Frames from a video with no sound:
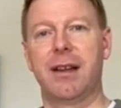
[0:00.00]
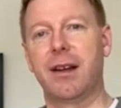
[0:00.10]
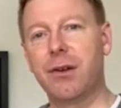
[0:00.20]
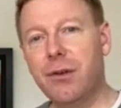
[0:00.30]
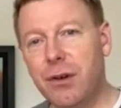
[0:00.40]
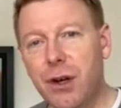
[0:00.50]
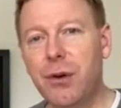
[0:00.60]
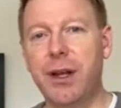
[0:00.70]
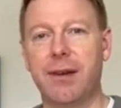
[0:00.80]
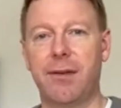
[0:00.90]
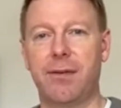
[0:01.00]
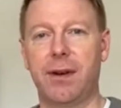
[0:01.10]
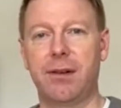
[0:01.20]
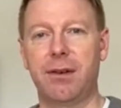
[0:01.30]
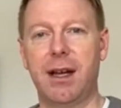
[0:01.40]
They don't know they have a
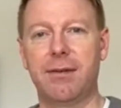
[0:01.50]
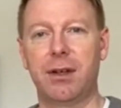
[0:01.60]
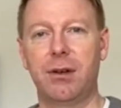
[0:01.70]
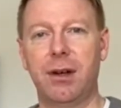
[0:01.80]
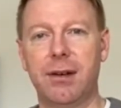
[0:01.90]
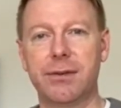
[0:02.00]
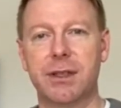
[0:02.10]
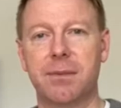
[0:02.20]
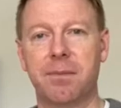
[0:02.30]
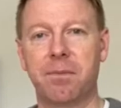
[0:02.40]
Father in heaven who loves them.